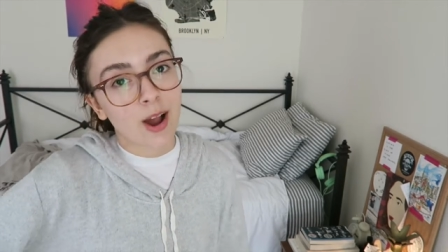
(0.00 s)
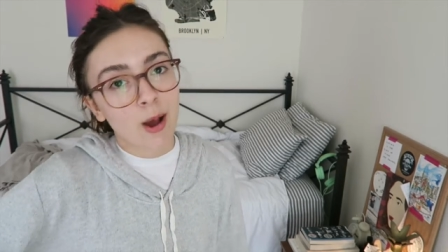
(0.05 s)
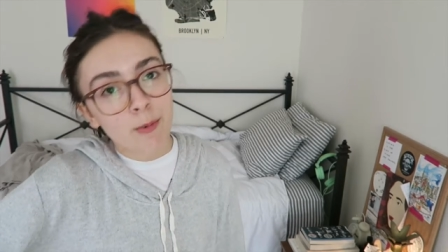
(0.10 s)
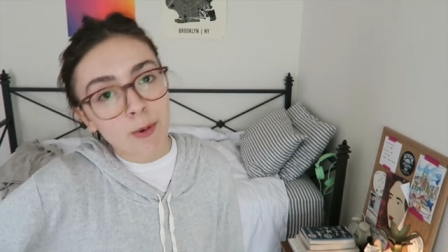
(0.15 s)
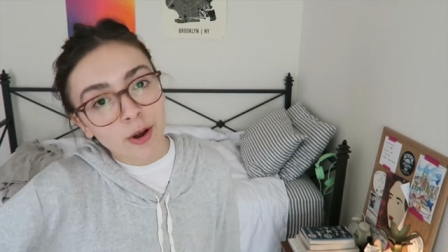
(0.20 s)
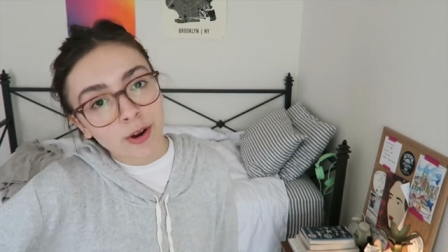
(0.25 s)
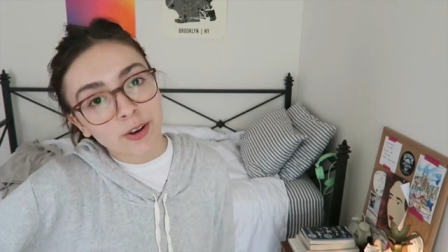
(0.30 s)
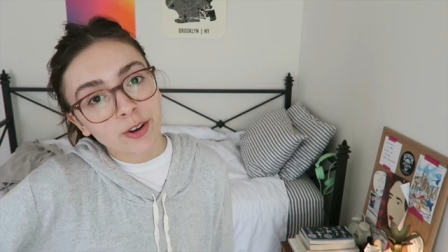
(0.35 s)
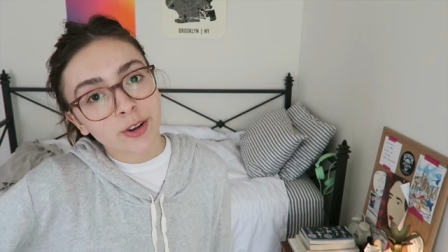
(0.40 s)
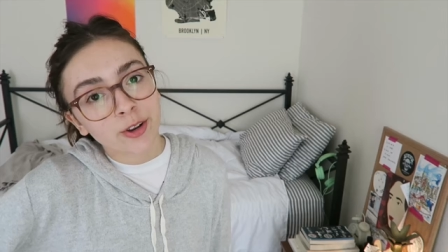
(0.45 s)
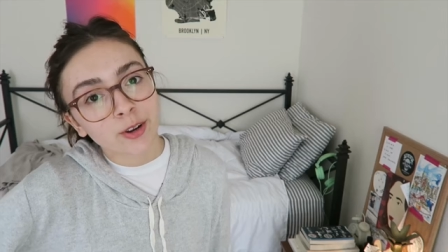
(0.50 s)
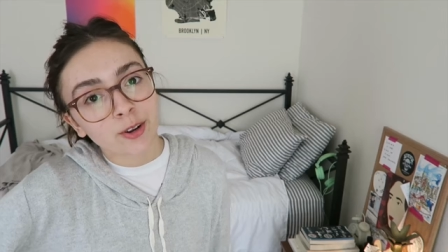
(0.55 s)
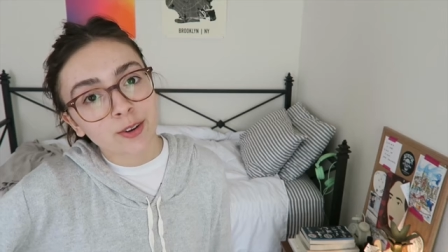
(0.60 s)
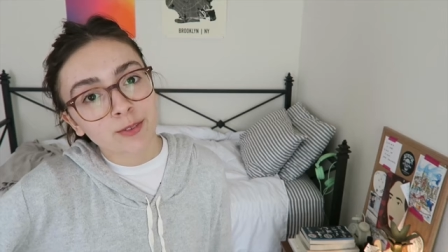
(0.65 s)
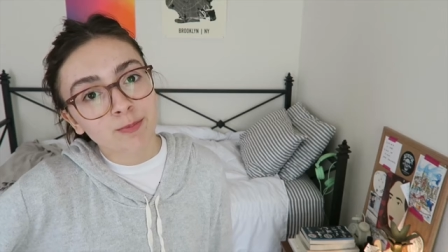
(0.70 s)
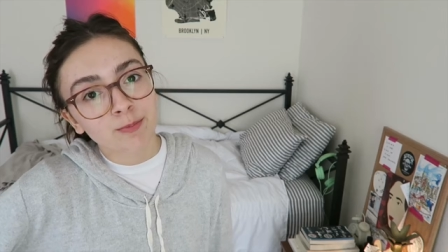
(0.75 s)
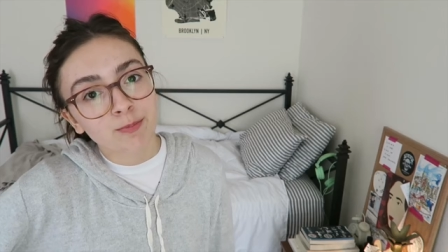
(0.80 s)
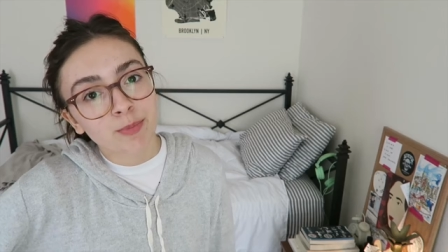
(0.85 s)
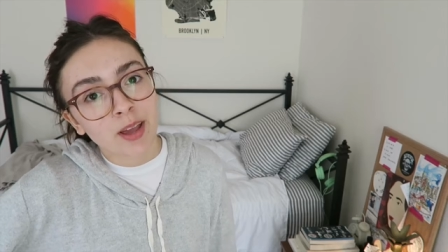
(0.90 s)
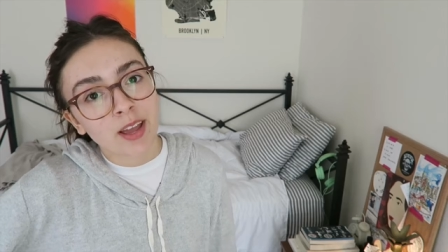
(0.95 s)
Grab onto your
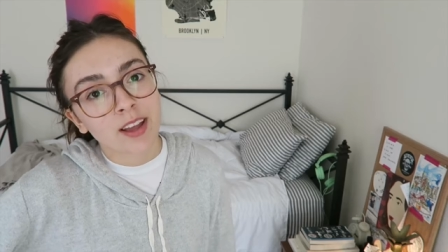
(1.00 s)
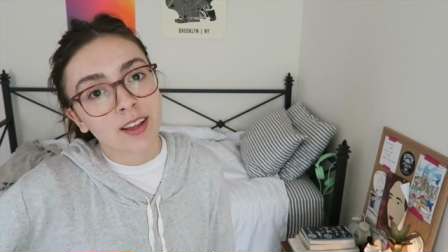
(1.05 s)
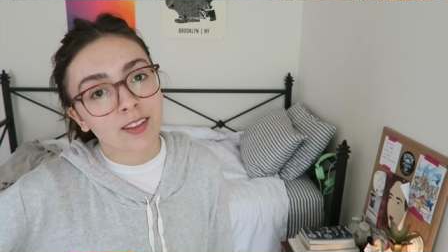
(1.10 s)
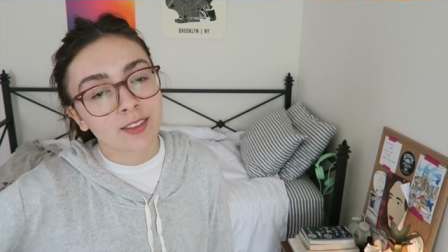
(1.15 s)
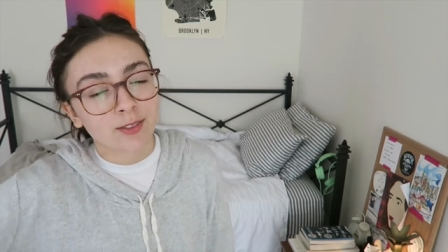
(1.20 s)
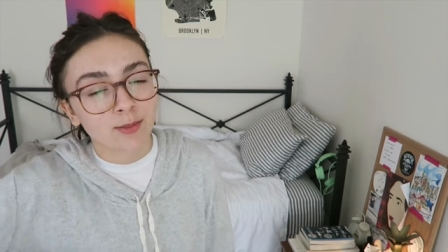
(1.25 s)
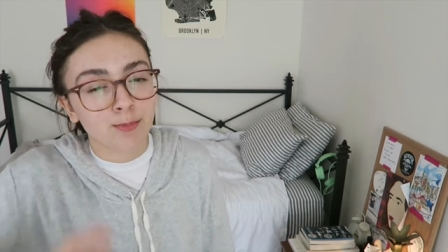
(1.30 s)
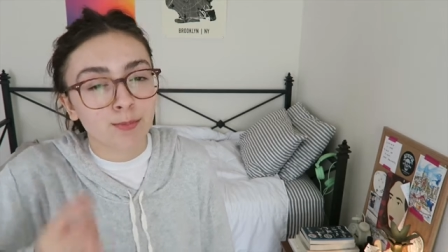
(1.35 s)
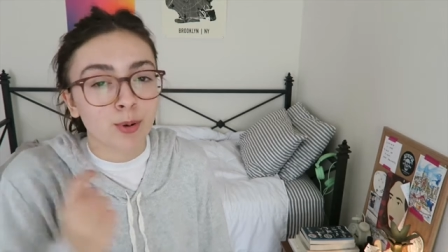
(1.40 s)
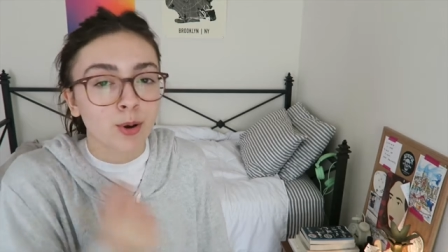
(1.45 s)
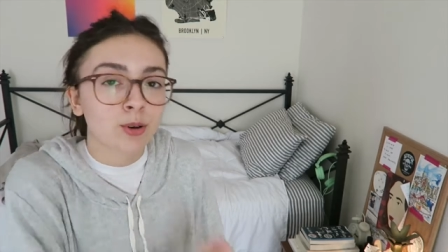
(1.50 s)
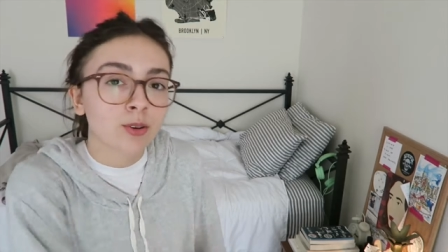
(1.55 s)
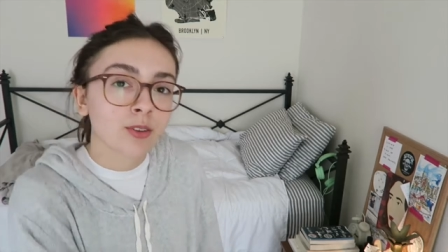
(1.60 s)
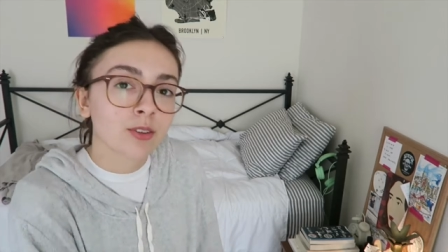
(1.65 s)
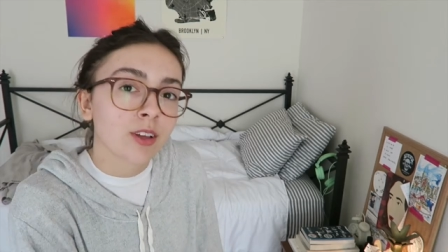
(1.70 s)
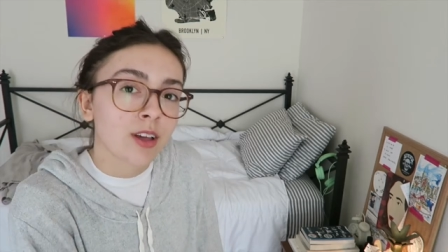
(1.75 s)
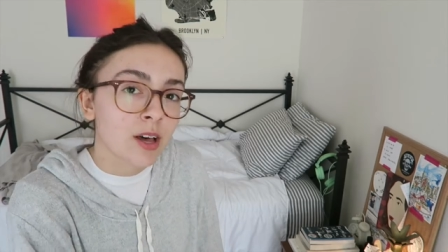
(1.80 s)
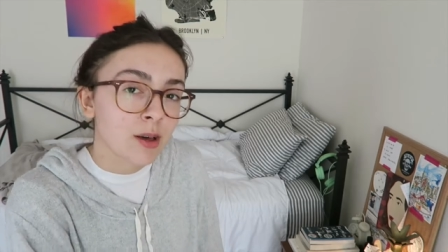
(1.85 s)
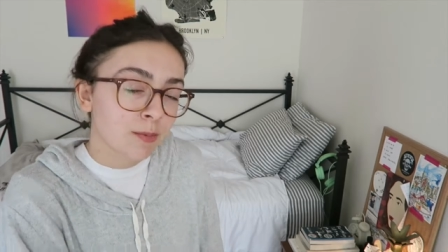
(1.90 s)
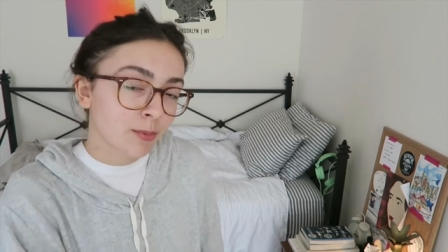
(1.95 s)
pants,
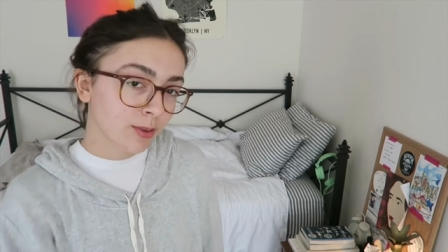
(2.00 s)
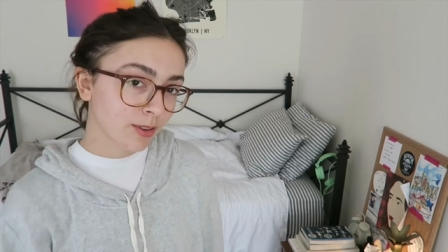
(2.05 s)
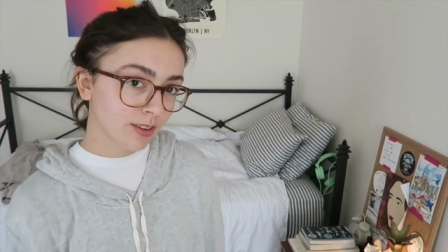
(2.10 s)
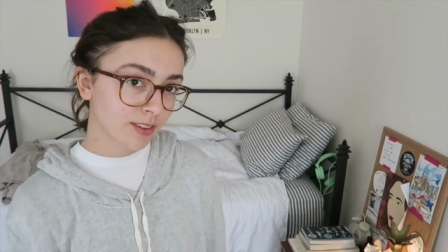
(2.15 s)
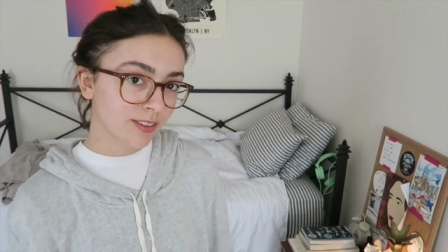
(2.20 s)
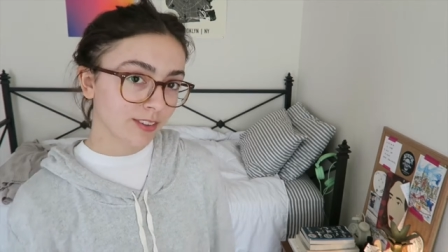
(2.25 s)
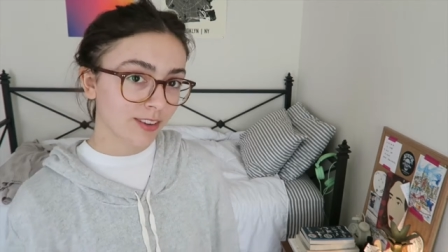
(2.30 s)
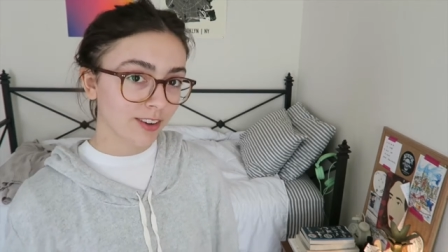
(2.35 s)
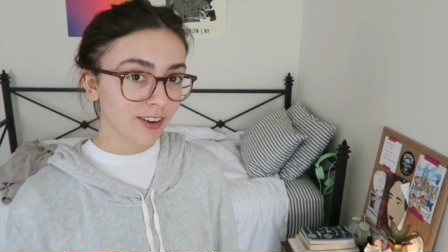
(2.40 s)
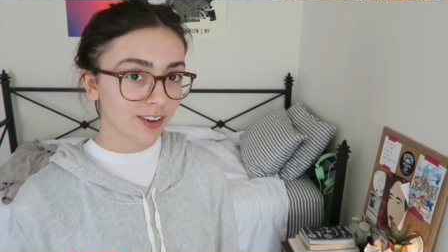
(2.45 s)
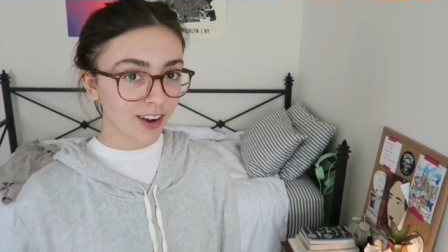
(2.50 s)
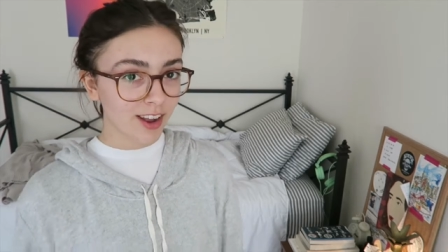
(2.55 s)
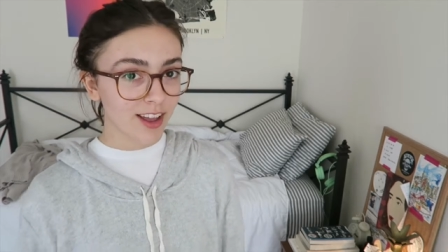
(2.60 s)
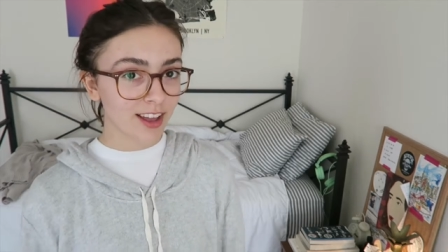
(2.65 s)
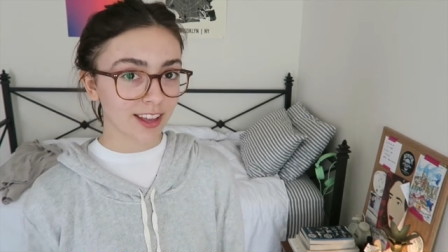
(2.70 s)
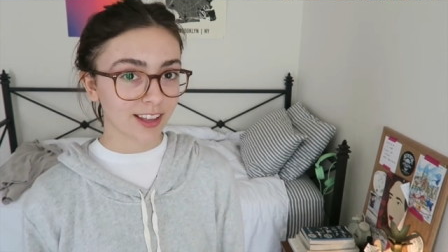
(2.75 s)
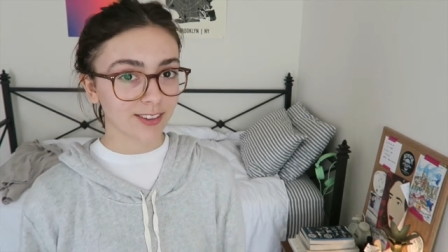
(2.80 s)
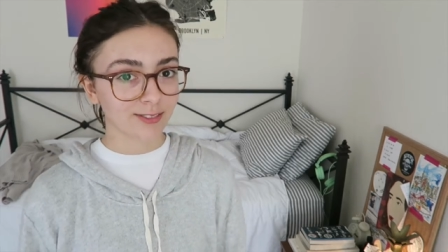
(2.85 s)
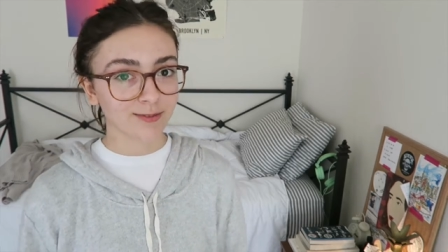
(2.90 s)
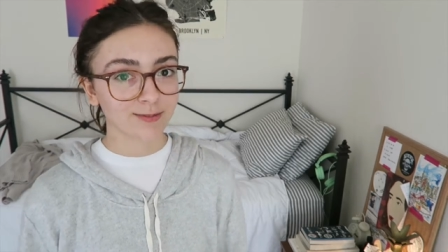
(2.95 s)
buckle up. All right.